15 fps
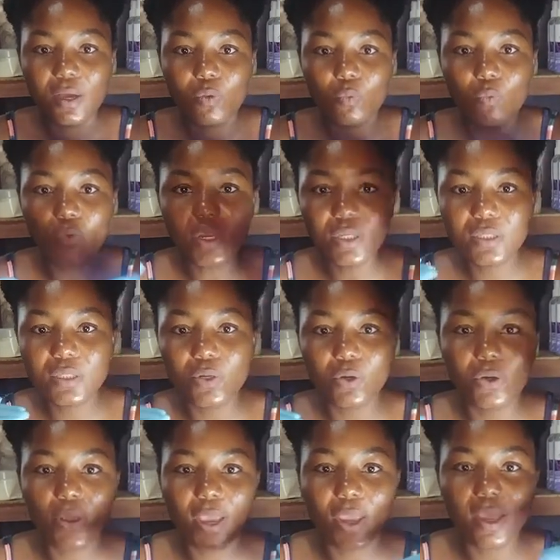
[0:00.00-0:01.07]
wind
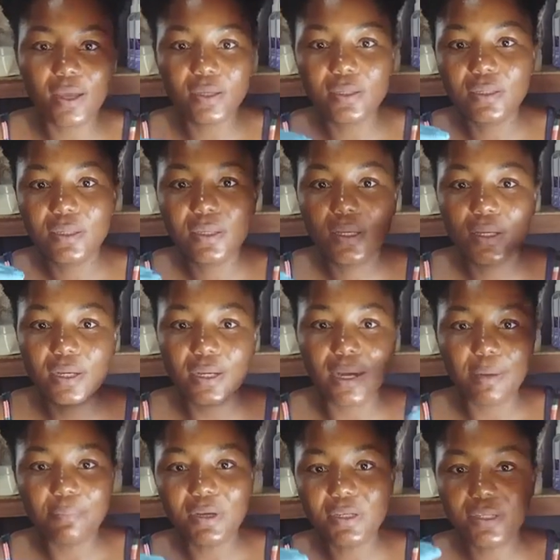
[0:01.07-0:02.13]
or hair.
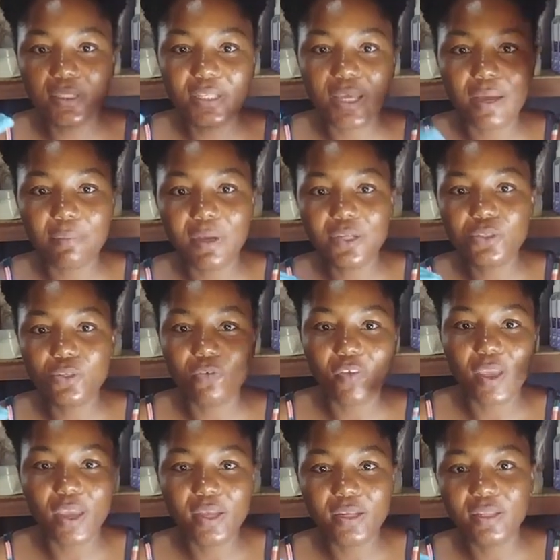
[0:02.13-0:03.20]
The amount of
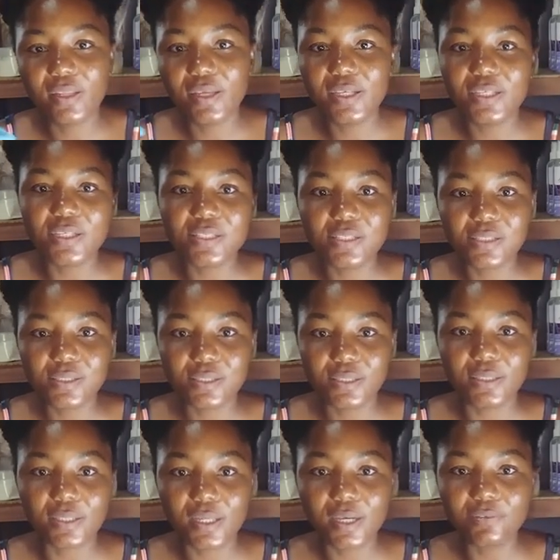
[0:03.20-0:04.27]
hair there is
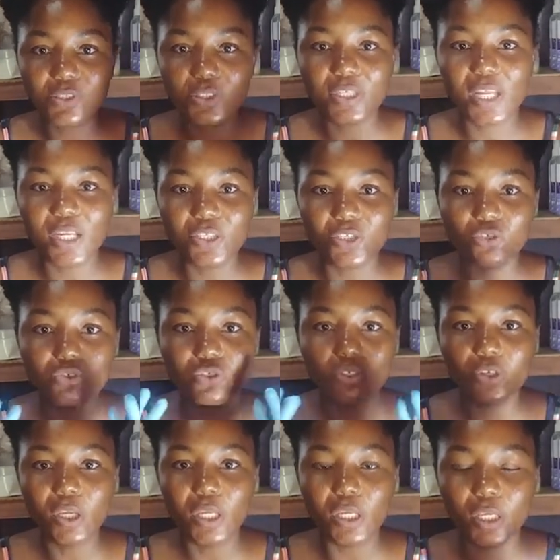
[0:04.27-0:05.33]
enough so that you
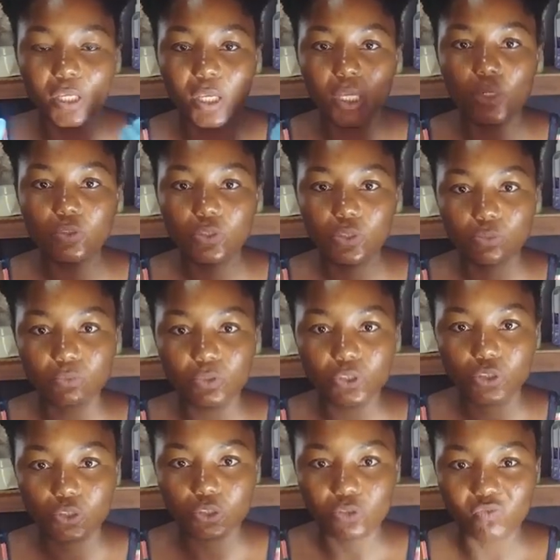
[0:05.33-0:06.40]
don't inhale too
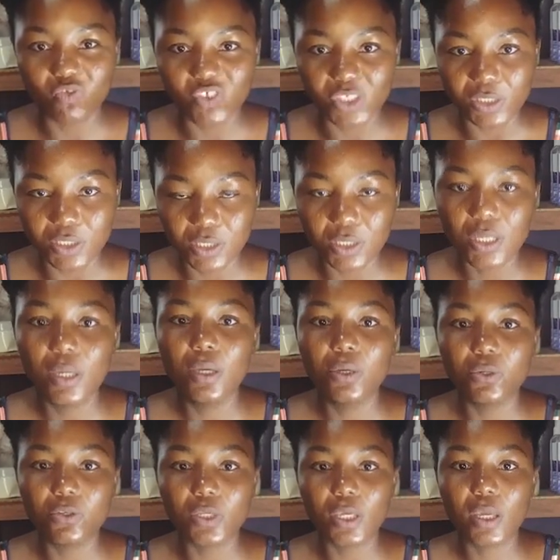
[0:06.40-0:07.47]
much of it.
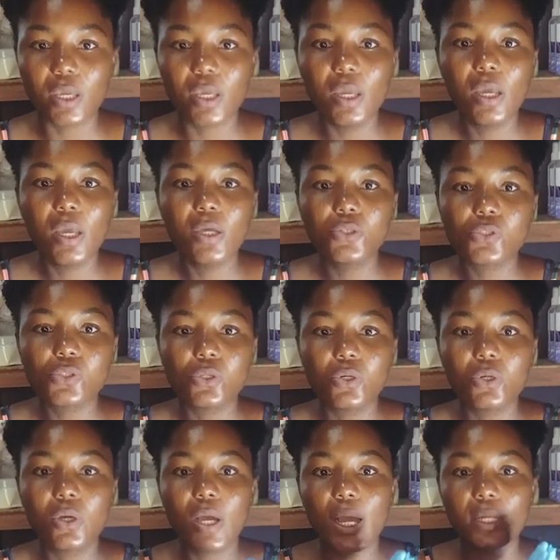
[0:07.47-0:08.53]
Okay,
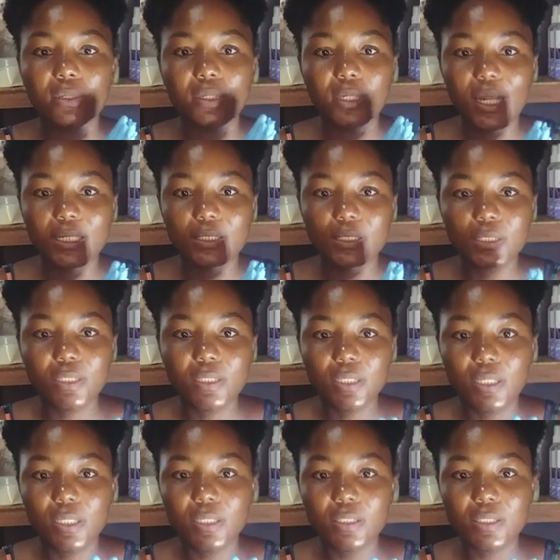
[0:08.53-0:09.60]
so another thing
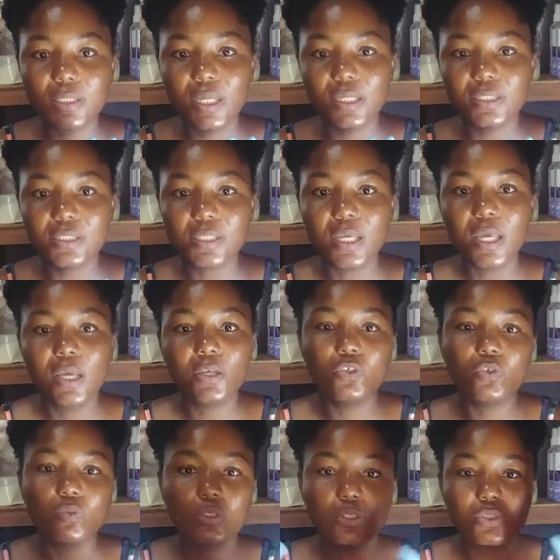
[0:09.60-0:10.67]
is that
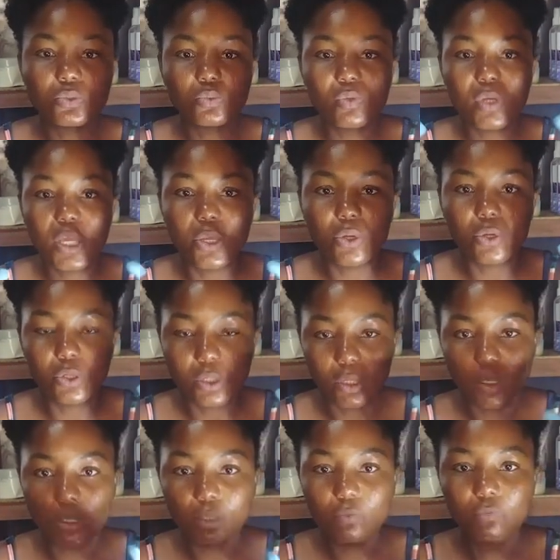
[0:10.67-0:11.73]
you want to wear your
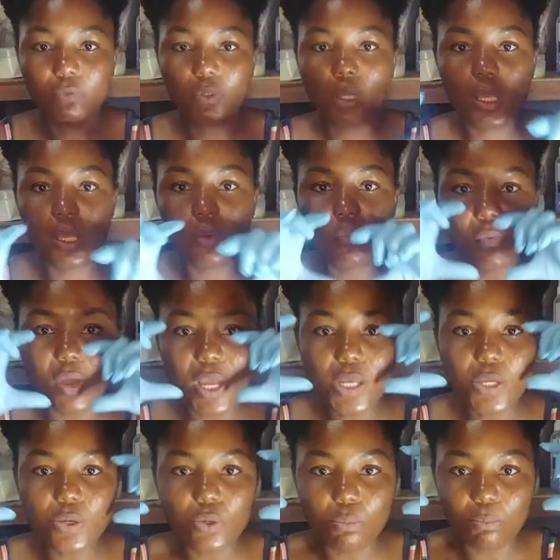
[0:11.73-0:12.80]
glove, wear
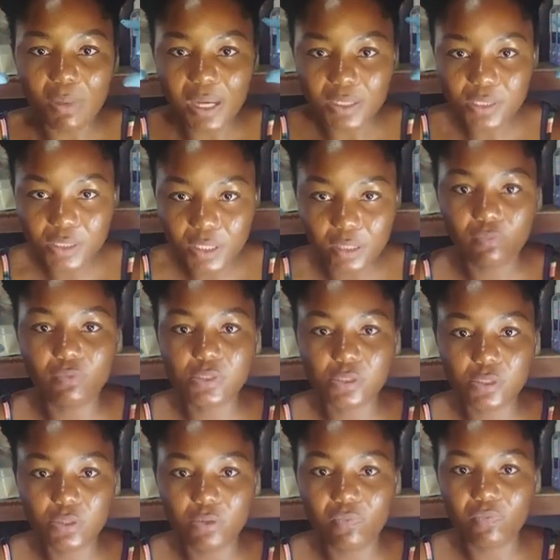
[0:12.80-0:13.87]
your mask if
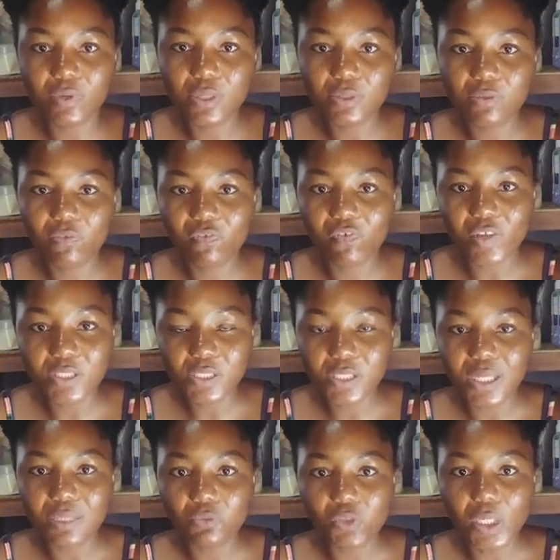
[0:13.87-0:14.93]
it's your very first
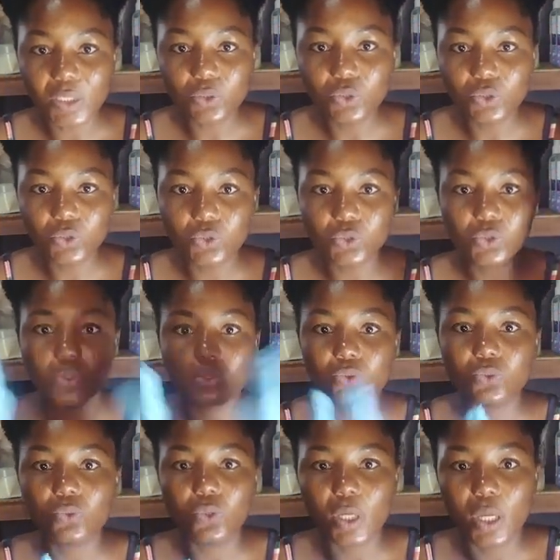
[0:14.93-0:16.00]
time, you are not used to